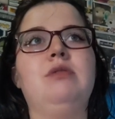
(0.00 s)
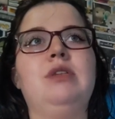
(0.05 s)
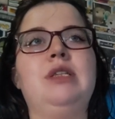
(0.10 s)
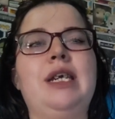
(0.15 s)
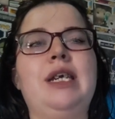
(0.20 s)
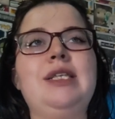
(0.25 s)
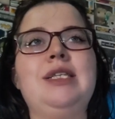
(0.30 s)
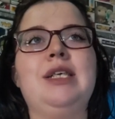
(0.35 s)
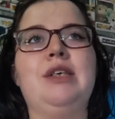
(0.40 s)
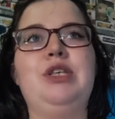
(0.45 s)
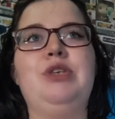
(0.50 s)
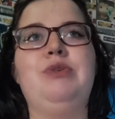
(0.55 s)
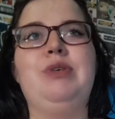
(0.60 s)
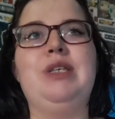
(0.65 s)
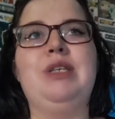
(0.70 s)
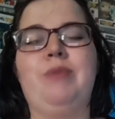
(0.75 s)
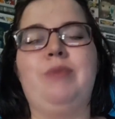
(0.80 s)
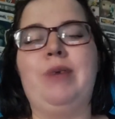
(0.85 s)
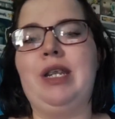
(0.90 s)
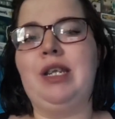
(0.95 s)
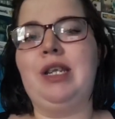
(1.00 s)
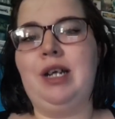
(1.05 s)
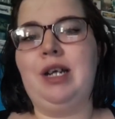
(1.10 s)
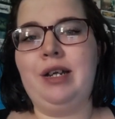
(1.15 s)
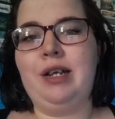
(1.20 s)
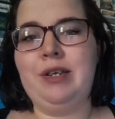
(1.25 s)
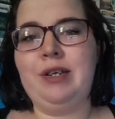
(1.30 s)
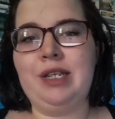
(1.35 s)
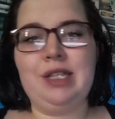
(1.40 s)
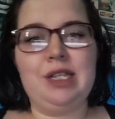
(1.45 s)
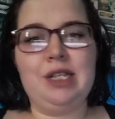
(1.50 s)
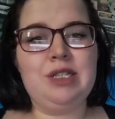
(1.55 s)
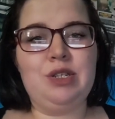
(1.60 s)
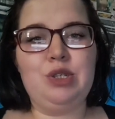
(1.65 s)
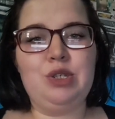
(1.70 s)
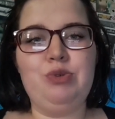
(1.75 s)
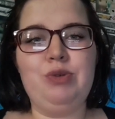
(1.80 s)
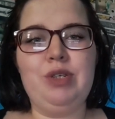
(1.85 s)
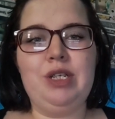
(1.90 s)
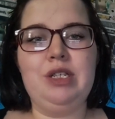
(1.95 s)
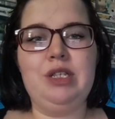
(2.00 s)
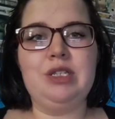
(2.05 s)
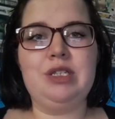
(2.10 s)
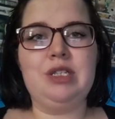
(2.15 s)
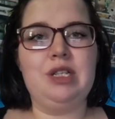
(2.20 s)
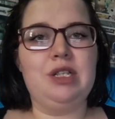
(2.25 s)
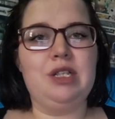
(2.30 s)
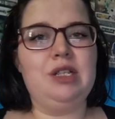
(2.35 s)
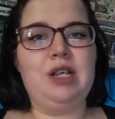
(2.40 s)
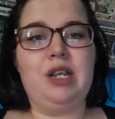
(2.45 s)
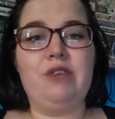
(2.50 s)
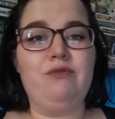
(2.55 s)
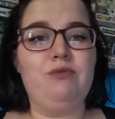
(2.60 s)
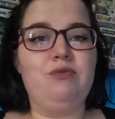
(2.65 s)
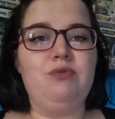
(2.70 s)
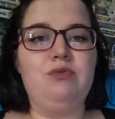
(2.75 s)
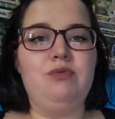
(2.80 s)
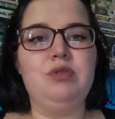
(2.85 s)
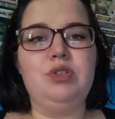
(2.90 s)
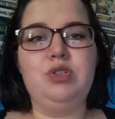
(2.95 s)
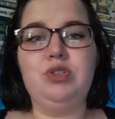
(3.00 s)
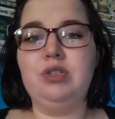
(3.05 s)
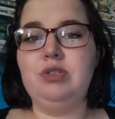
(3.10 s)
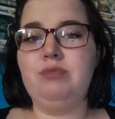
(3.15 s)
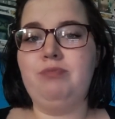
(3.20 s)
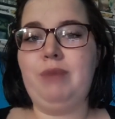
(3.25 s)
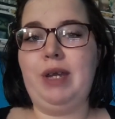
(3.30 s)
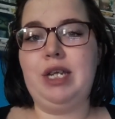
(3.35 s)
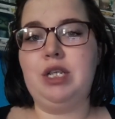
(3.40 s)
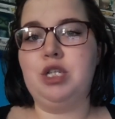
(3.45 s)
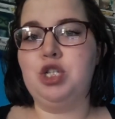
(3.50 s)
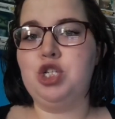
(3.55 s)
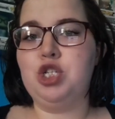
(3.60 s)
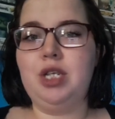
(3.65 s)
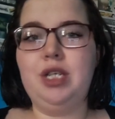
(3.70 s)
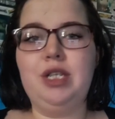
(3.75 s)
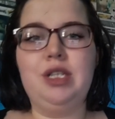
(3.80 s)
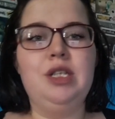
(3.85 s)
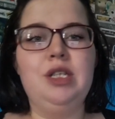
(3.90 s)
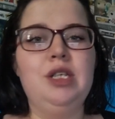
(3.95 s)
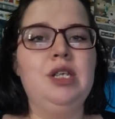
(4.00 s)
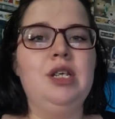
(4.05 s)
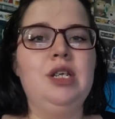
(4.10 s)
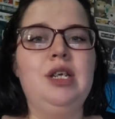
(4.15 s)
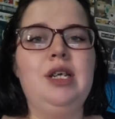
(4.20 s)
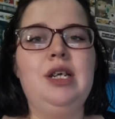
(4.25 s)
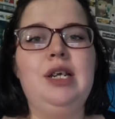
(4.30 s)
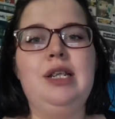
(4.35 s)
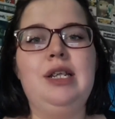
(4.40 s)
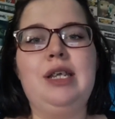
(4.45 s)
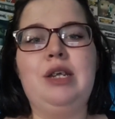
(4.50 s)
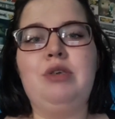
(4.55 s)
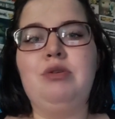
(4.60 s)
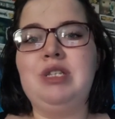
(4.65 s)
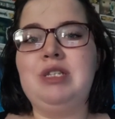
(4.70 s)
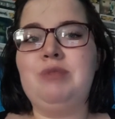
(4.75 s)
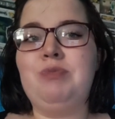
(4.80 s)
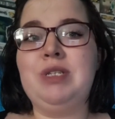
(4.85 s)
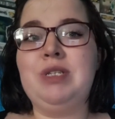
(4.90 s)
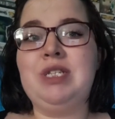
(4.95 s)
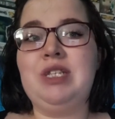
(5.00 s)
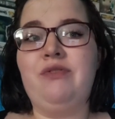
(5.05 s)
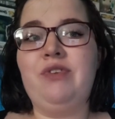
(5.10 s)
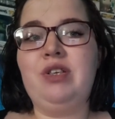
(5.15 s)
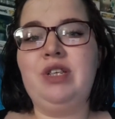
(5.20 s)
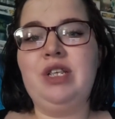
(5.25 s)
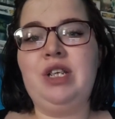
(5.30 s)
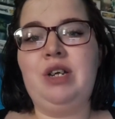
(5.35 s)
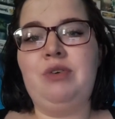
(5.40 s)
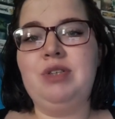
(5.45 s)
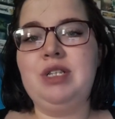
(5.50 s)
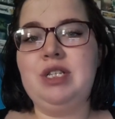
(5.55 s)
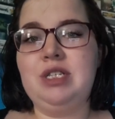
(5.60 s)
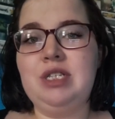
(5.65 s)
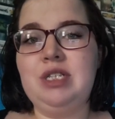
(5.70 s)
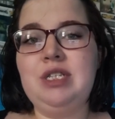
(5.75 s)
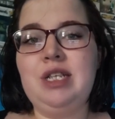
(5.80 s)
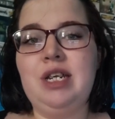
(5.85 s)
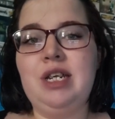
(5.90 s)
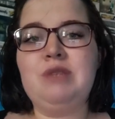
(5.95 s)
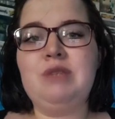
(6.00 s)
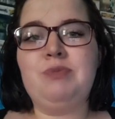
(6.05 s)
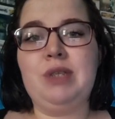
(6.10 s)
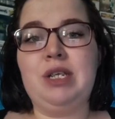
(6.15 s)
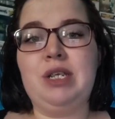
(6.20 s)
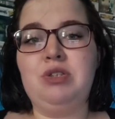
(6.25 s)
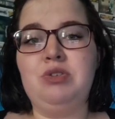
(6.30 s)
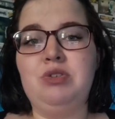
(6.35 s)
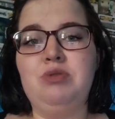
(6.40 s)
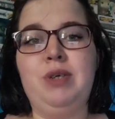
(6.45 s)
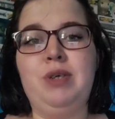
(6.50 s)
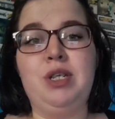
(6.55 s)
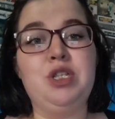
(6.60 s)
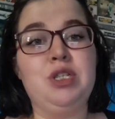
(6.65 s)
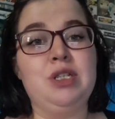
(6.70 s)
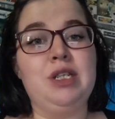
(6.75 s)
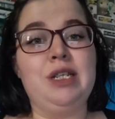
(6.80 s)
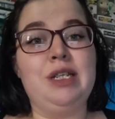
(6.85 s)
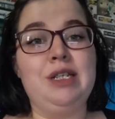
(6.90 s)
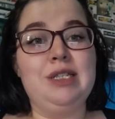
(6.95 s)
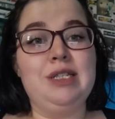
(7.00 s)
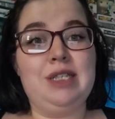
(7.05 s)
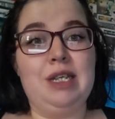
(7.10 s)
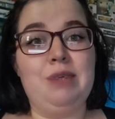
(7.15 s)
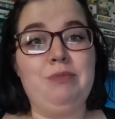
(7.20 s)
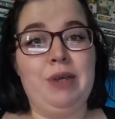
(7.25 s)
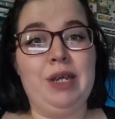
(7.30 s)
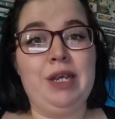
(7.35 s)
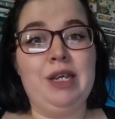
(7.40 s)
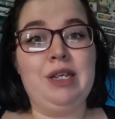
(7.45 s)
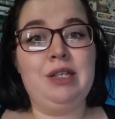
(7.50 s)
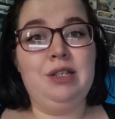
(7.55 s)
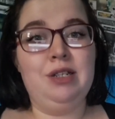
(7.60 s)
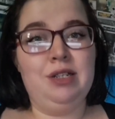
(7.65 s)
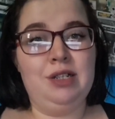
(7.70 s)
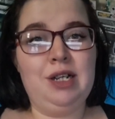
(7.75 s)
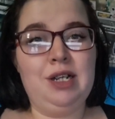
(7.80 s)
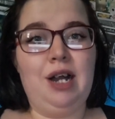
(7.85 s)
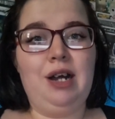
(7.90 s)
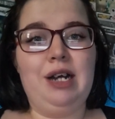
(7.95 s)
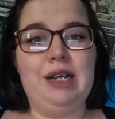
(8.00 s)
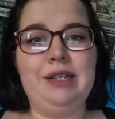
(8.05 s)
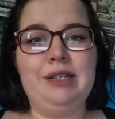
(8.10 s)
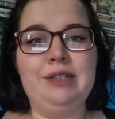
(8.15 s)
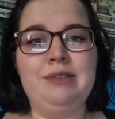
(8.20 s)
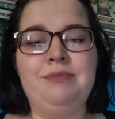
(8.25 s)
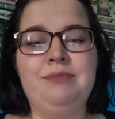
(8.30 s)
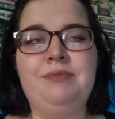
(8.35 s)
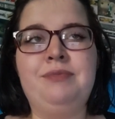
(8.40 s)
They tell you he's a bad guy. Like, they tell you he's done a lot of bad shit. They don't specifically go into details, but they do mention that he is a bad guy.